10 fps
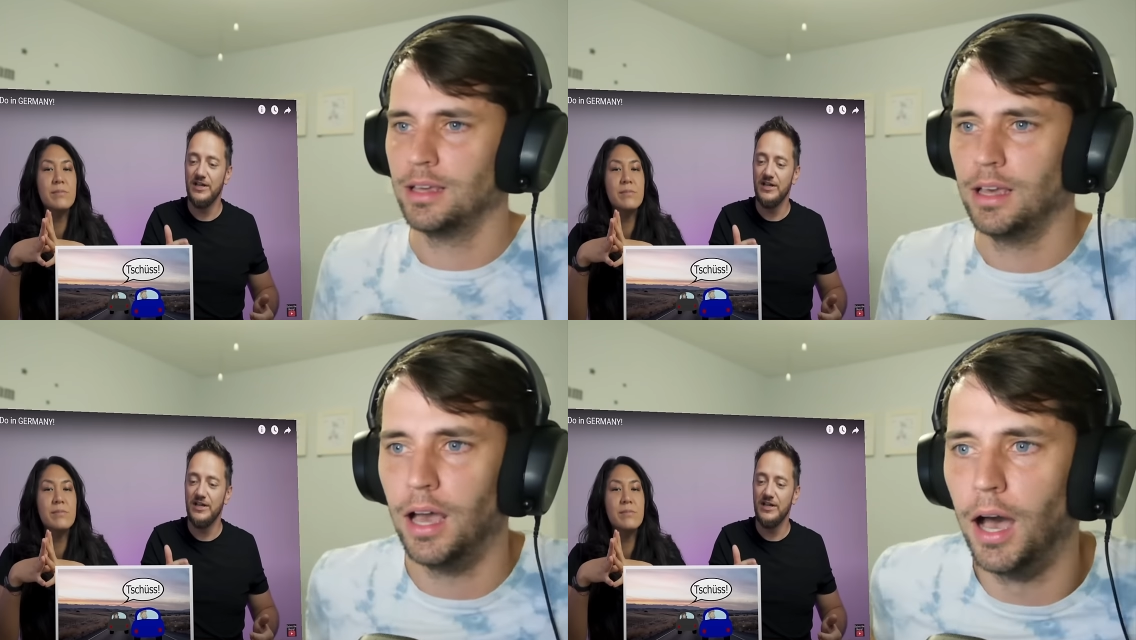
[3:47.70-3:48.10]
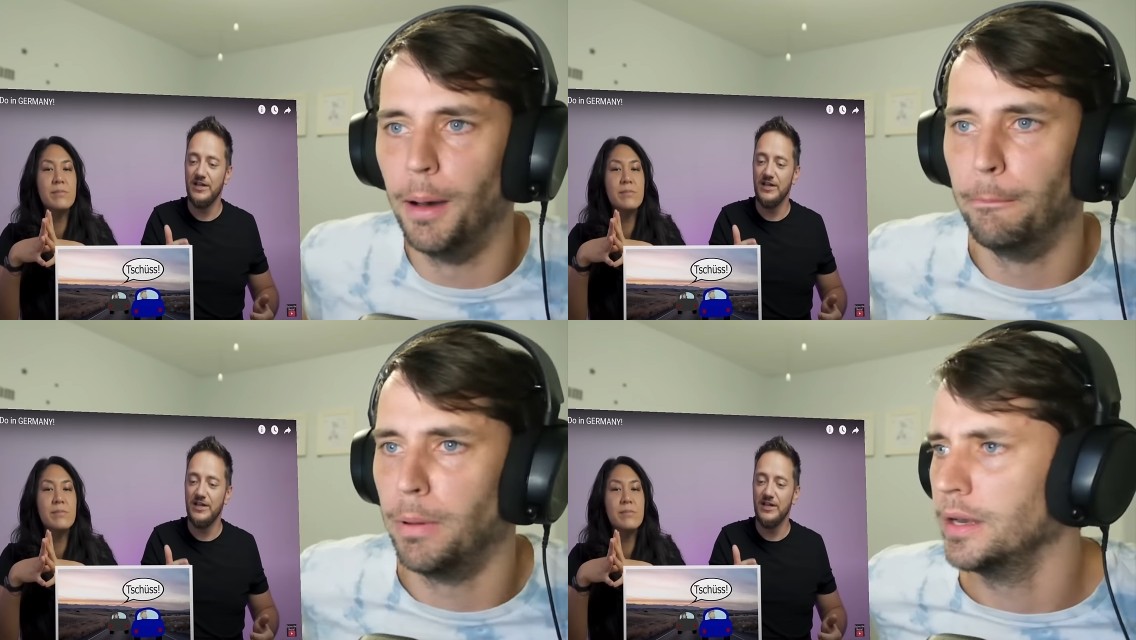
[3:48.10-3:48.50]

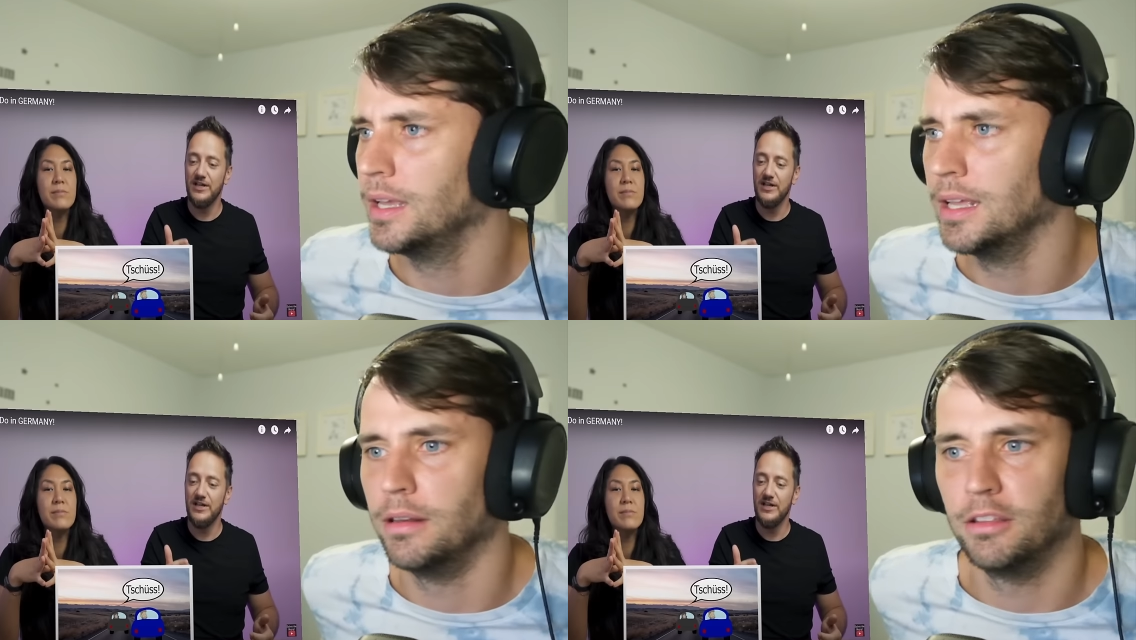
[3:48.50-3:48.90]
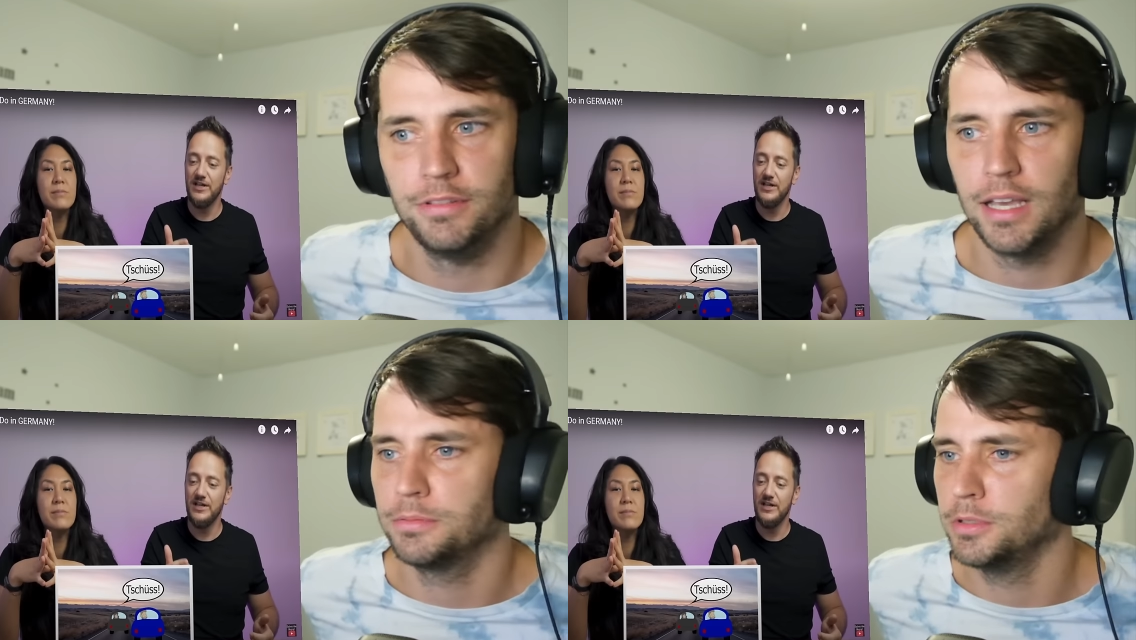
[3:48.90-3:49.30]
Speaker 1: Um, but in the
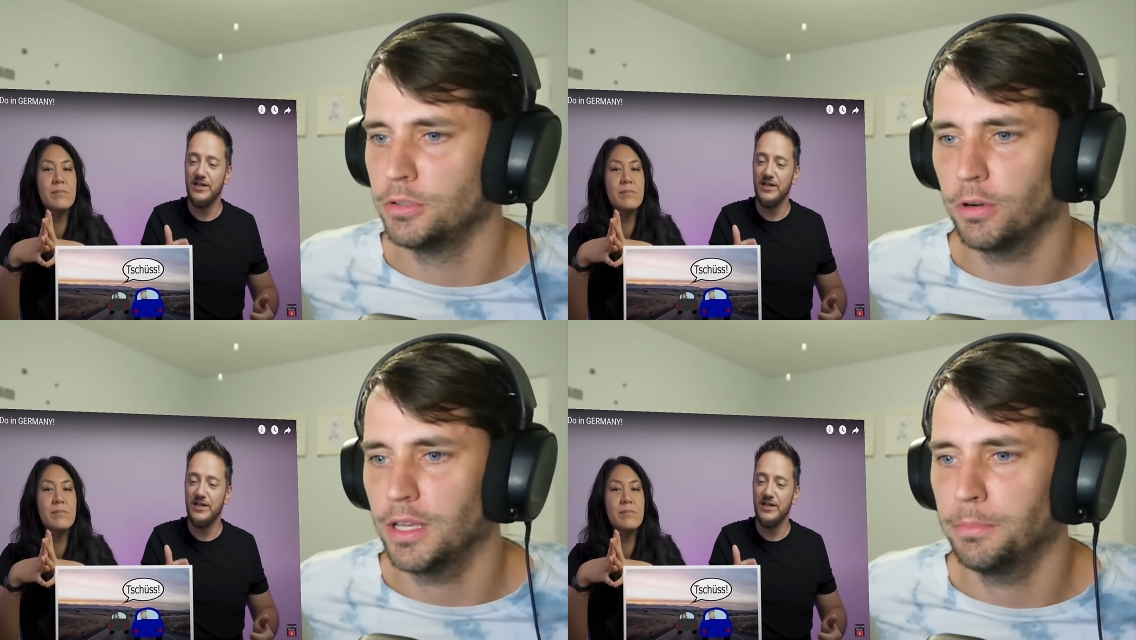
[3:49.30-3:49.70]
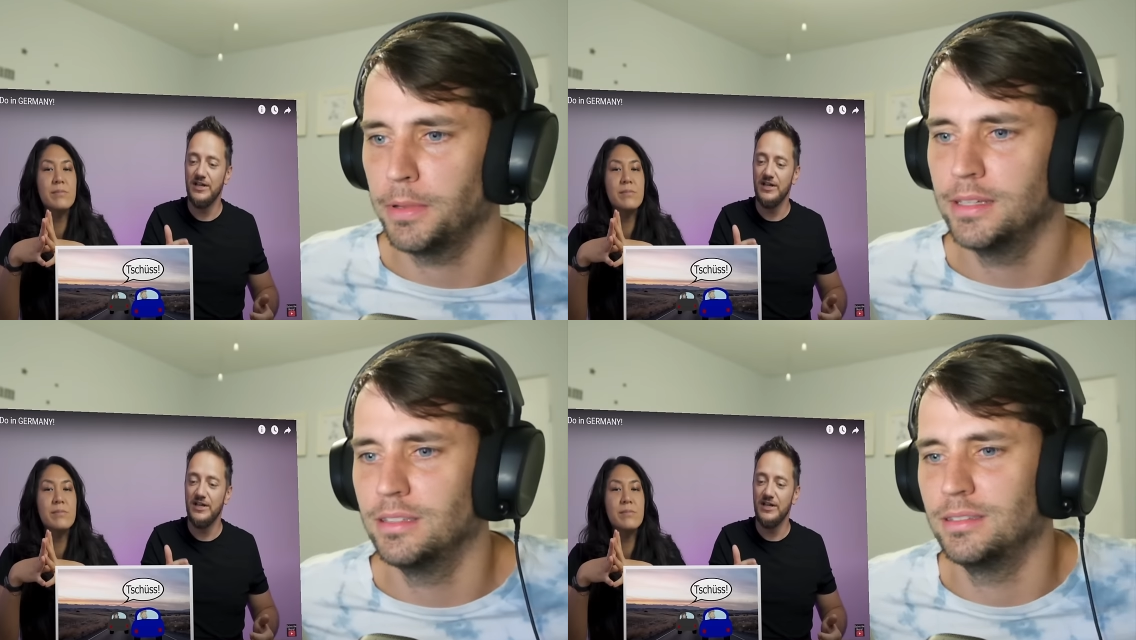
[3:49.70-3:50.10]
vast majority of
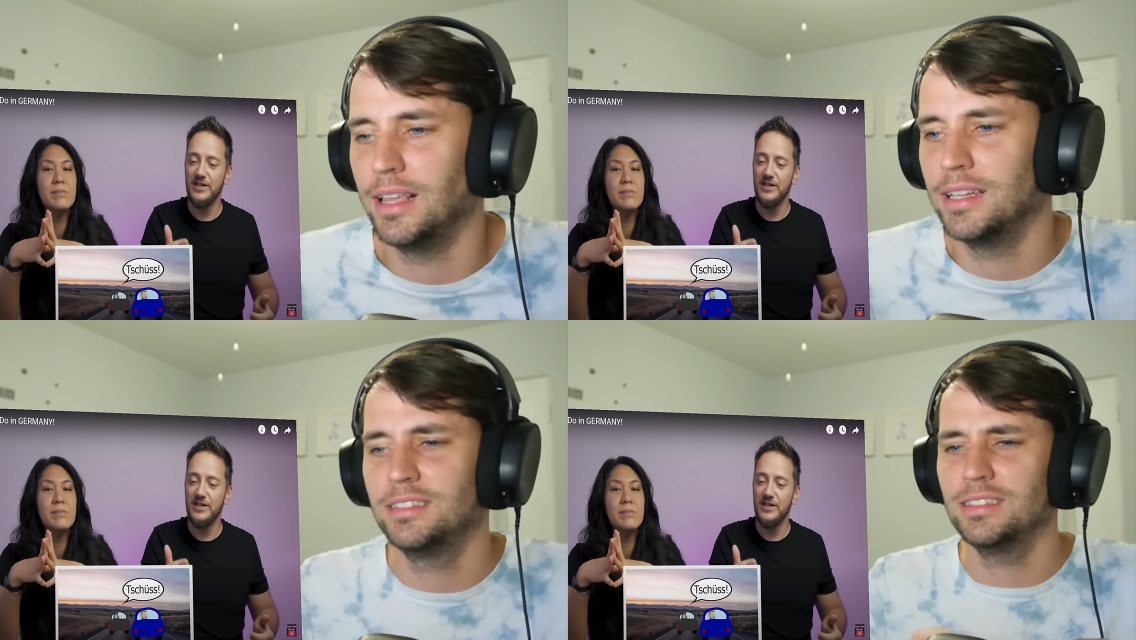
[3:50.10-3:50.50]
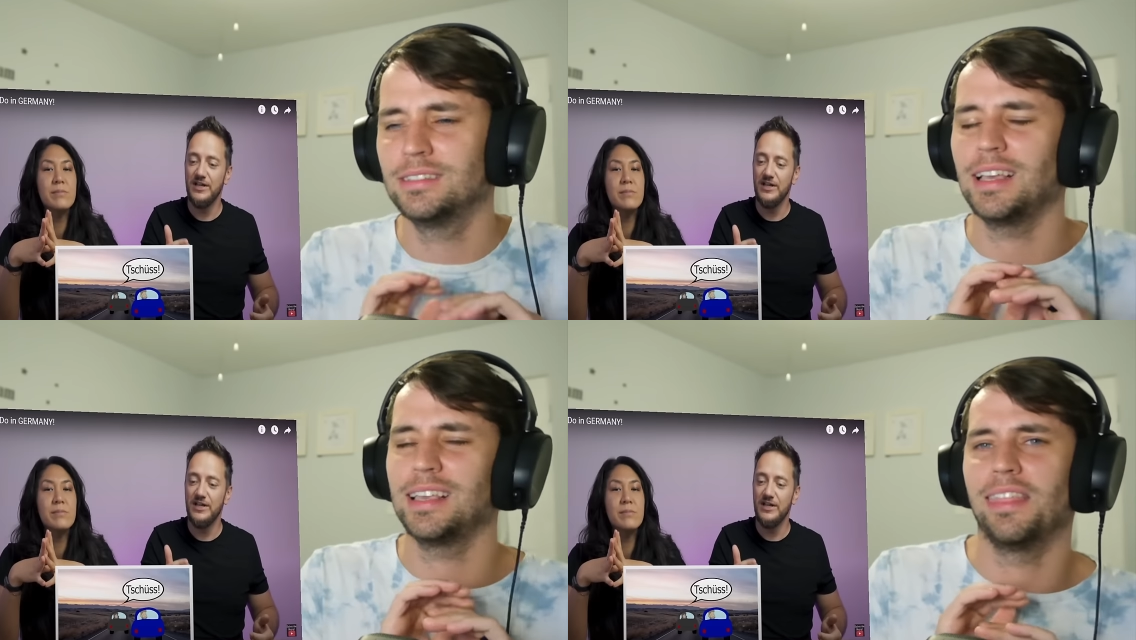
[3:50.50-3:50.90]
places, that's
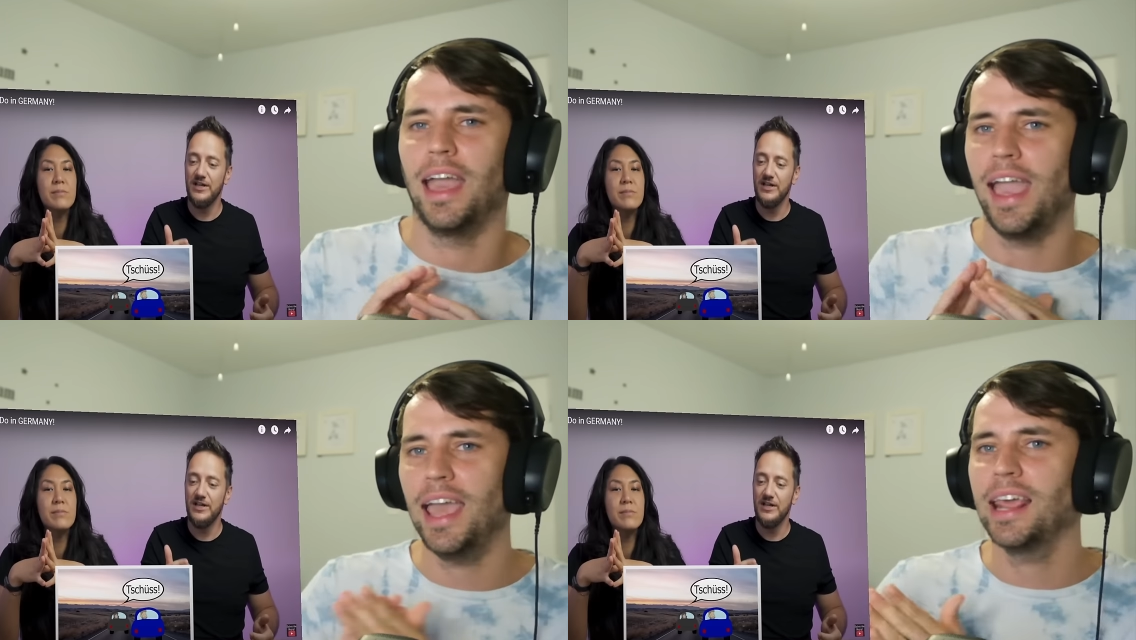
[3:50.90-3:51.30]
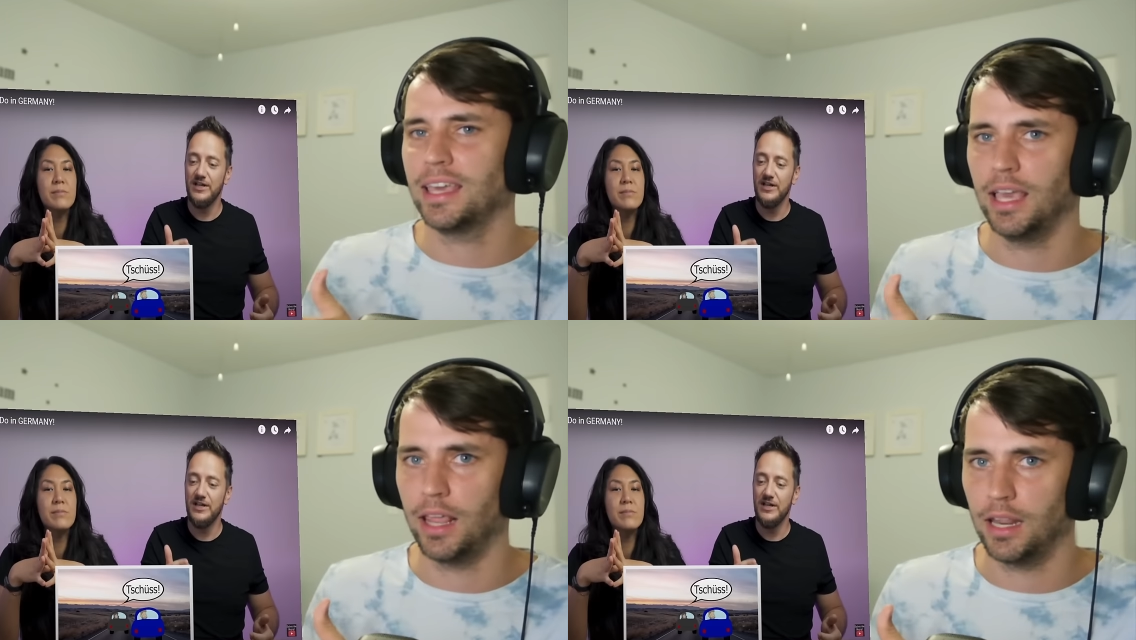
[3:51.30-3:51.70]
just like the
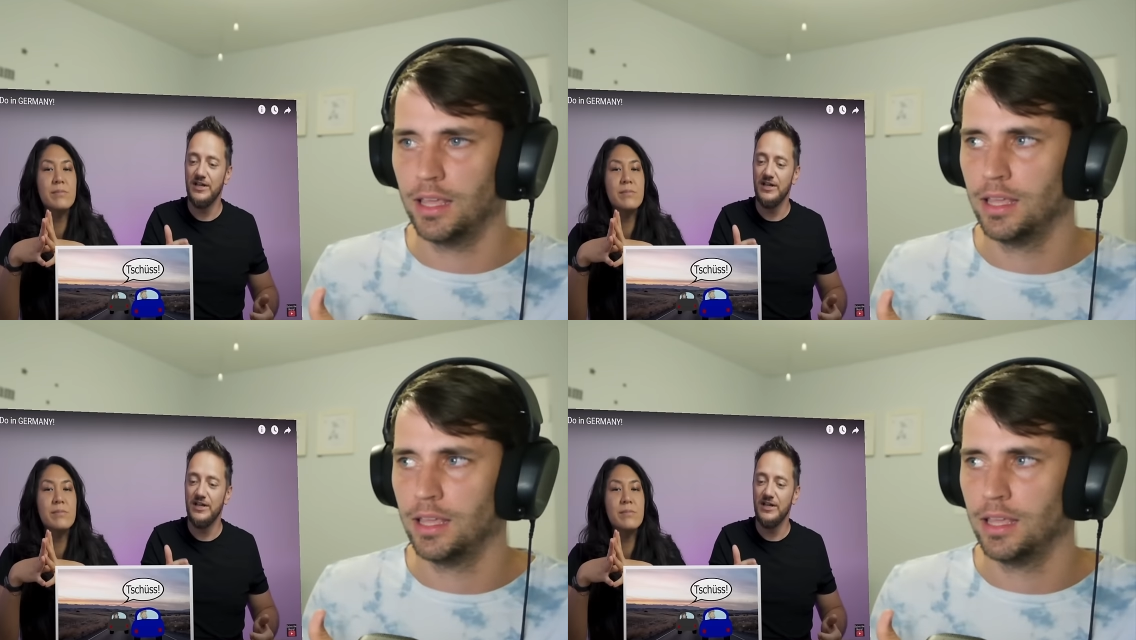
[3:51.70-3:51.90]
etiquette.